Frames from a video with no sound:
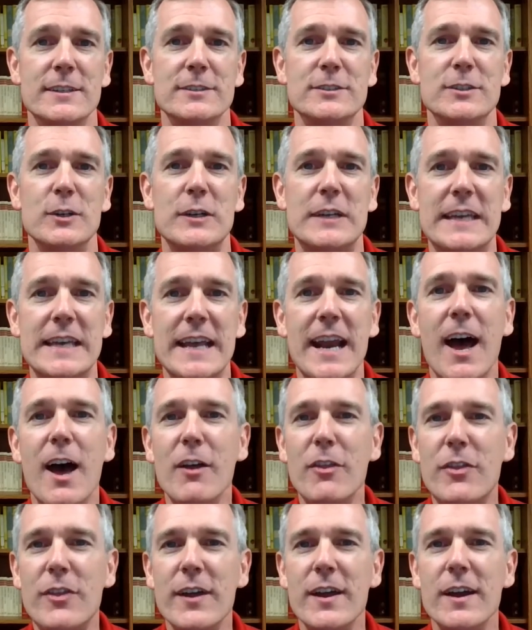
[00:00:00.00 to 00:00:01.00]
So get
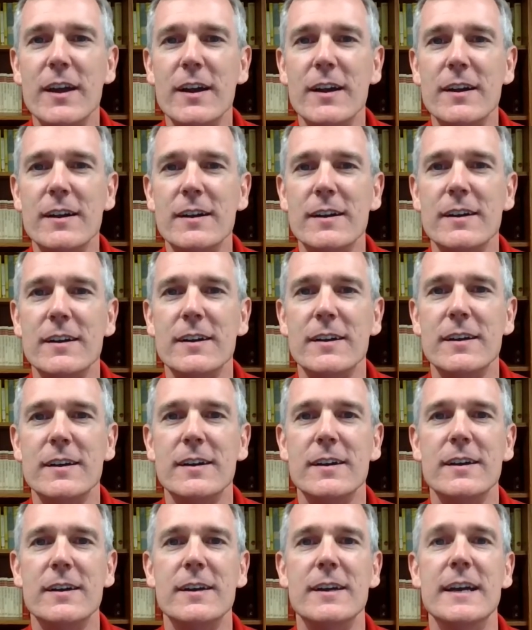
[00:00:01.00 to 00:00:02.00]
out there
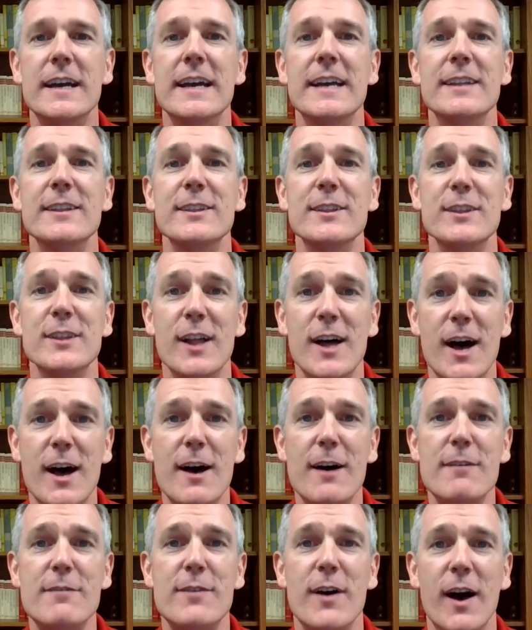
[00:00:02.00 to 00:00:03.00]
and
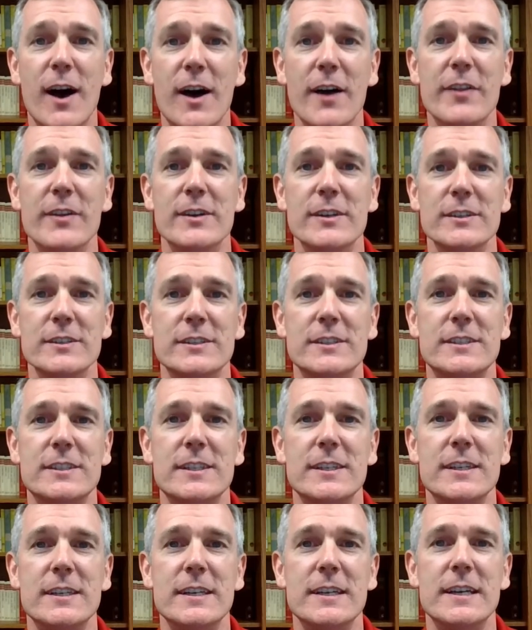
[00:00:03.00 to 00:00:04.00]
love
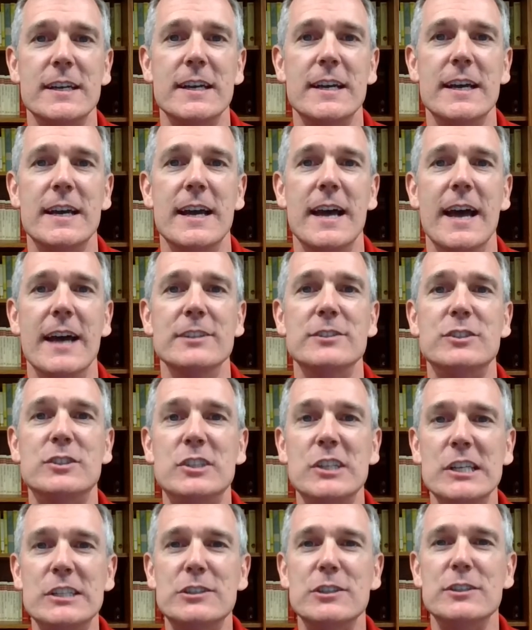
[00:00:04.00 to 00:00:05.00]
others as
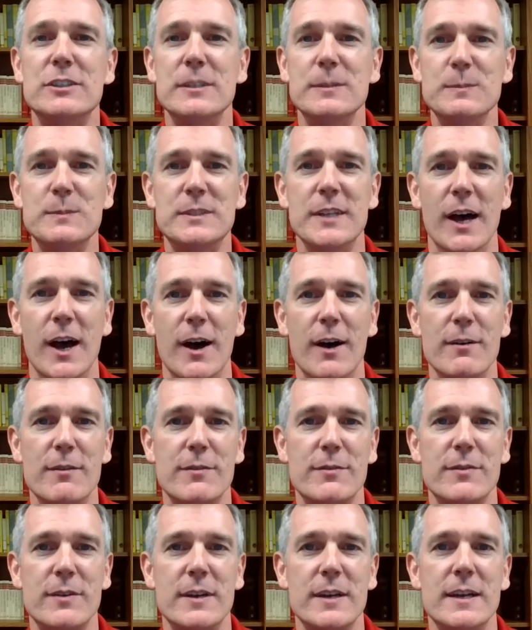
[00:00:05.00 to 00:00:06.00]
Jesus
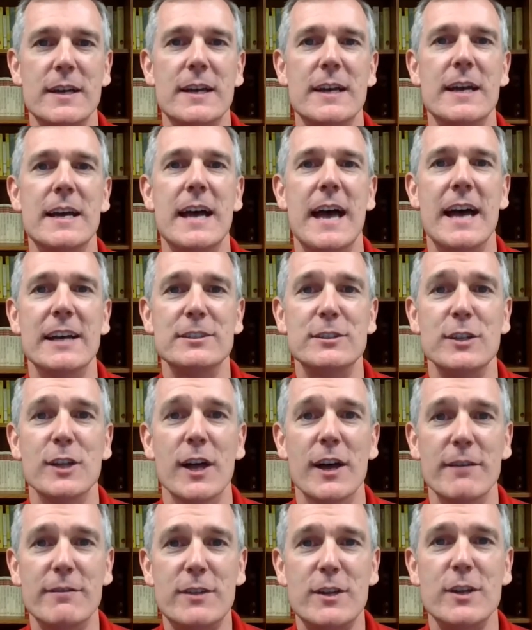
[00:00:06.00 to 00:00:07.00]
Himself has
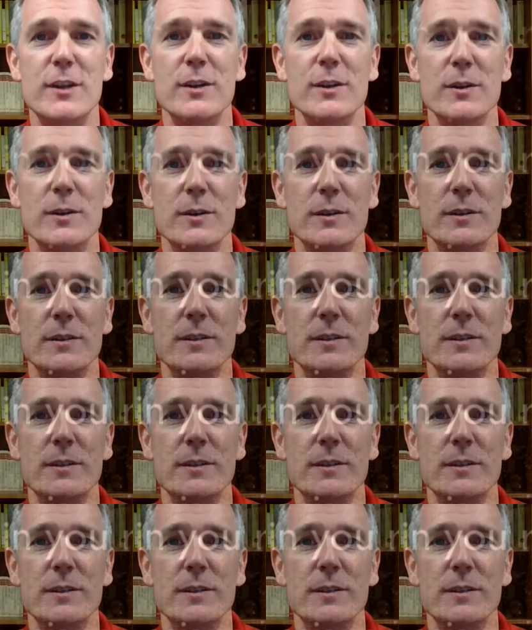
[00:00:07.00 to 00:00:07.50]
loved you.